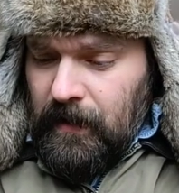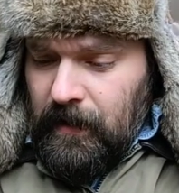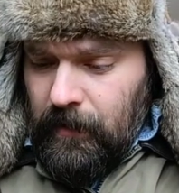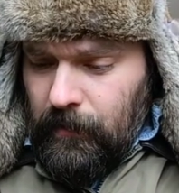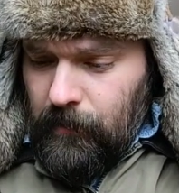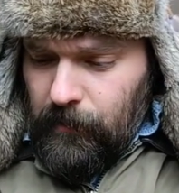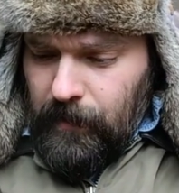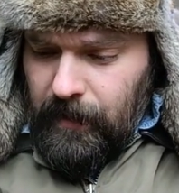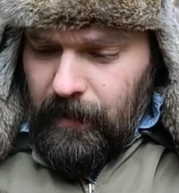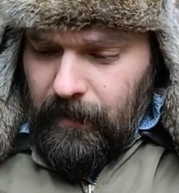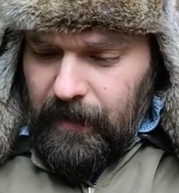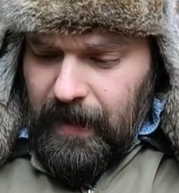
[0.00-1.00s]
you would really
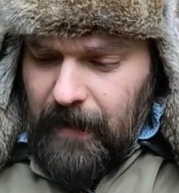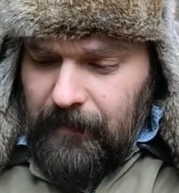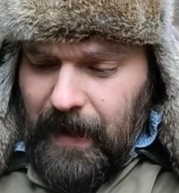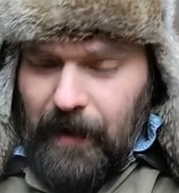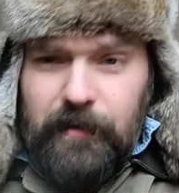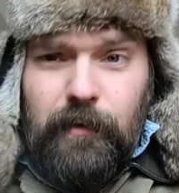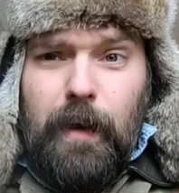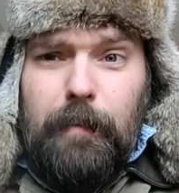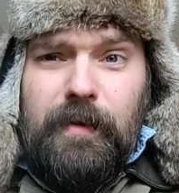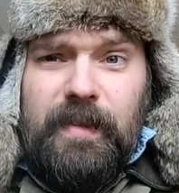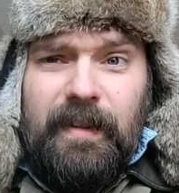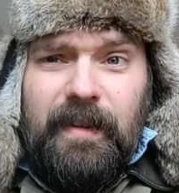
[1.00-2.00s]
only have the House of
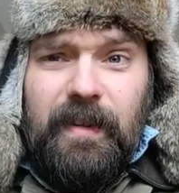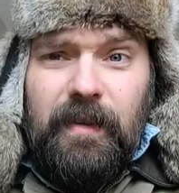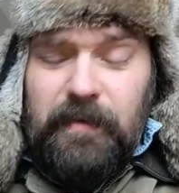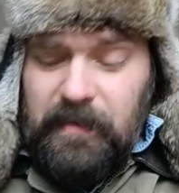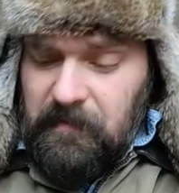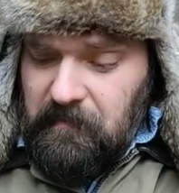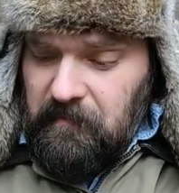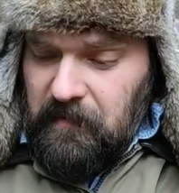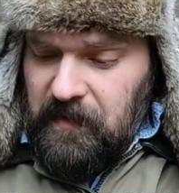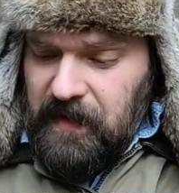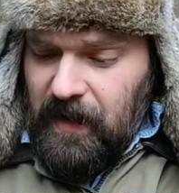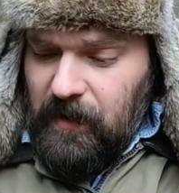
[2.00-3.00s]
Representatives because
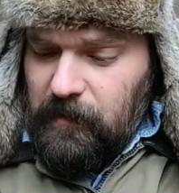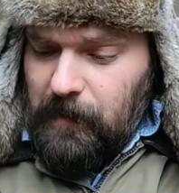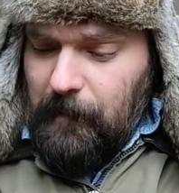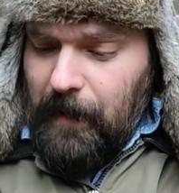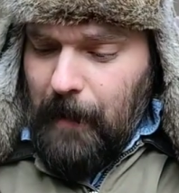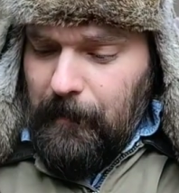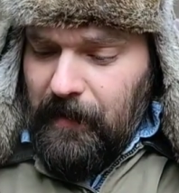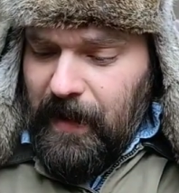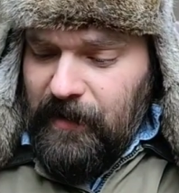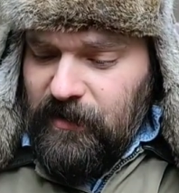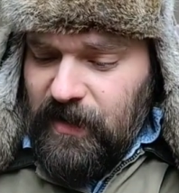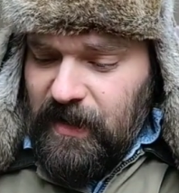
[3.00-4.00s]
that goes by
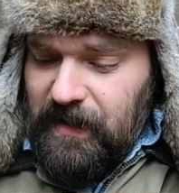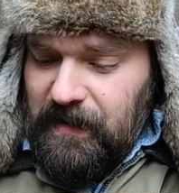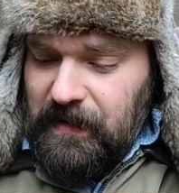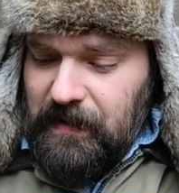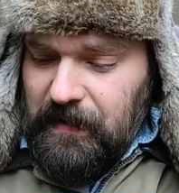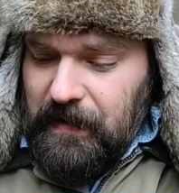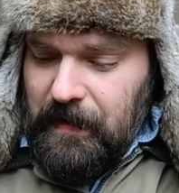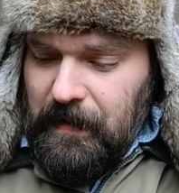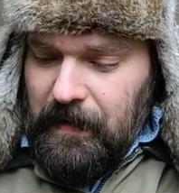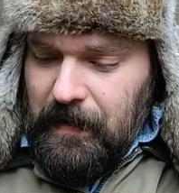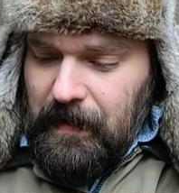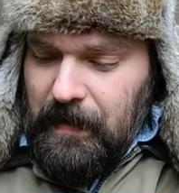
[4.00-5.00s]
population.
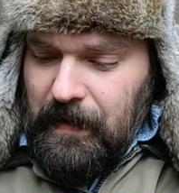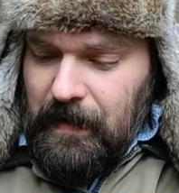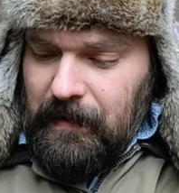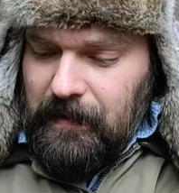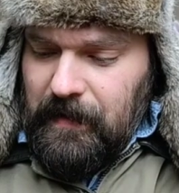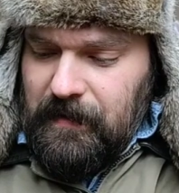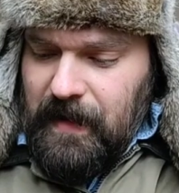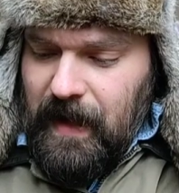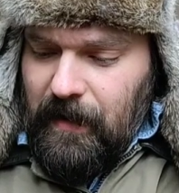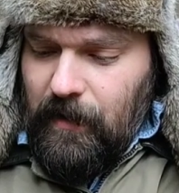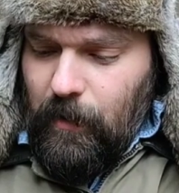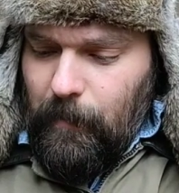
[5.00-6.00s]
does not
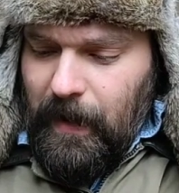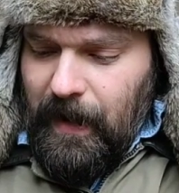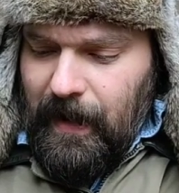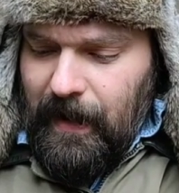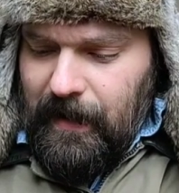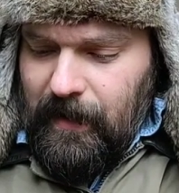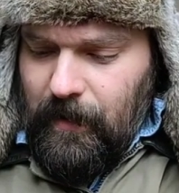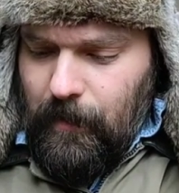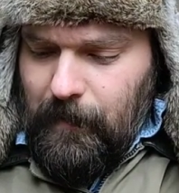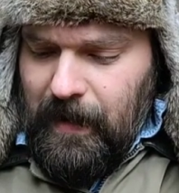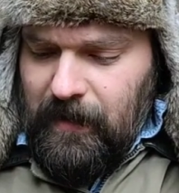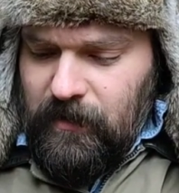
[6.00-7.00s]
go by, you know,
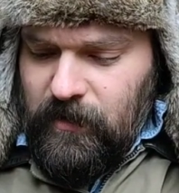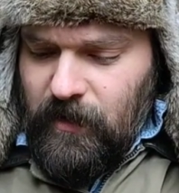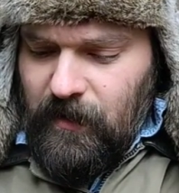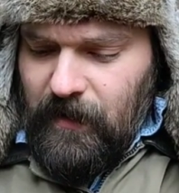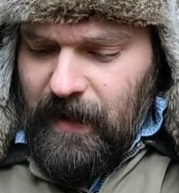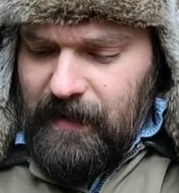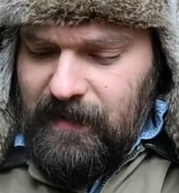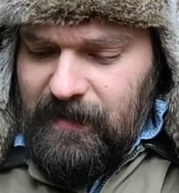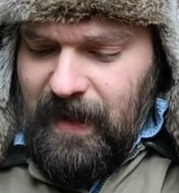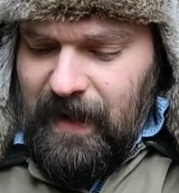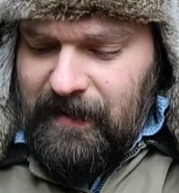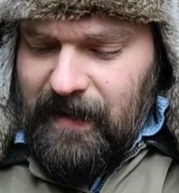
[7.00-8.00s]
making sure that
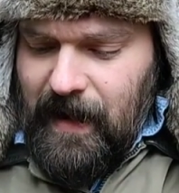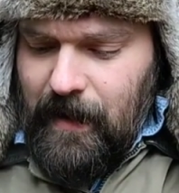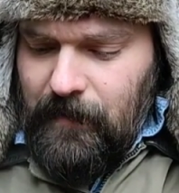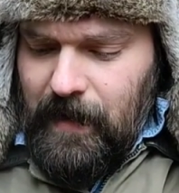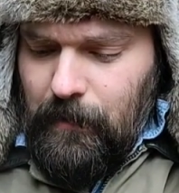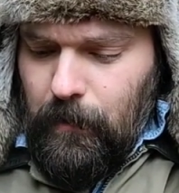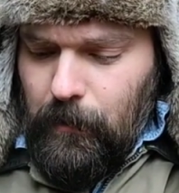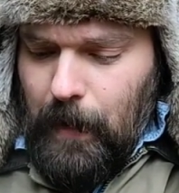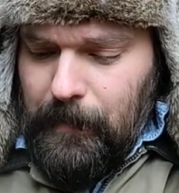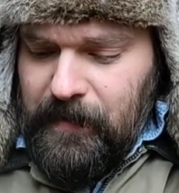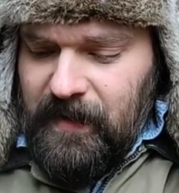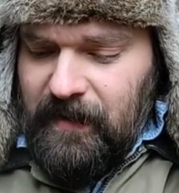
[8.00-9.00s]
states have equal
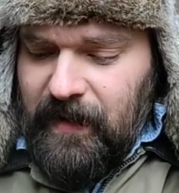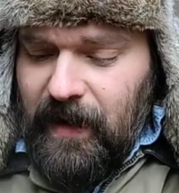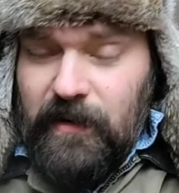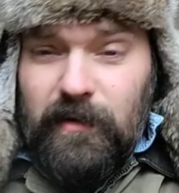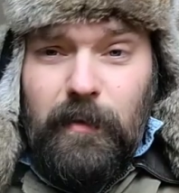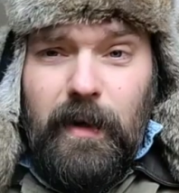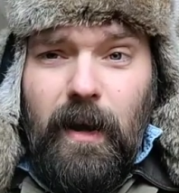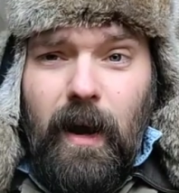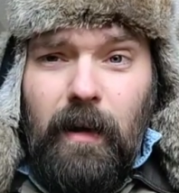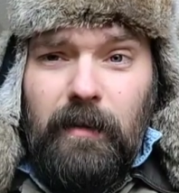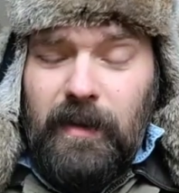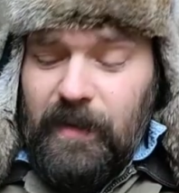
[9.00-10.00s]
representation
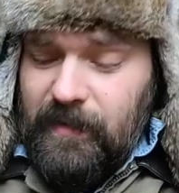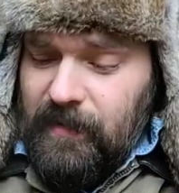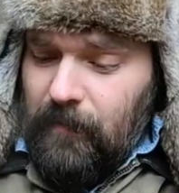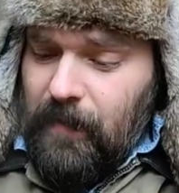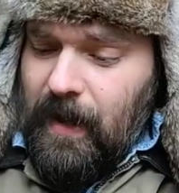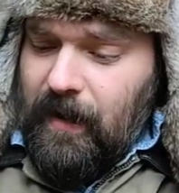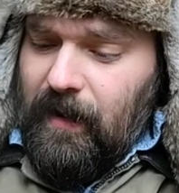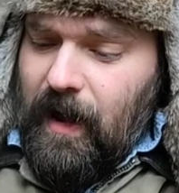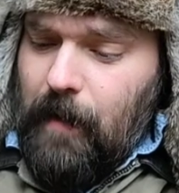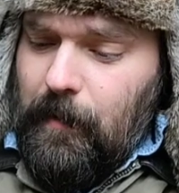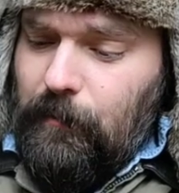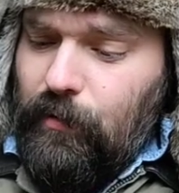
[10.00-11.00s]
regardless of
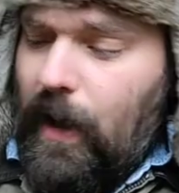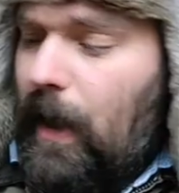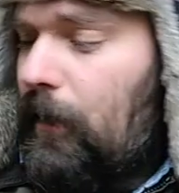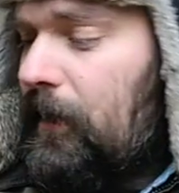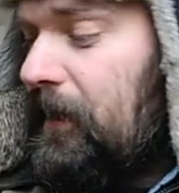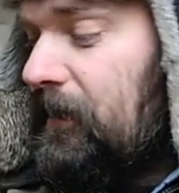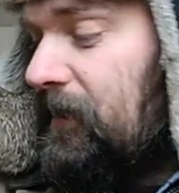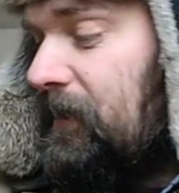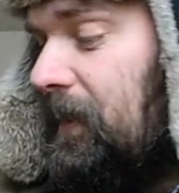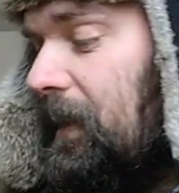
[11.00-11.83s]
economic prowess,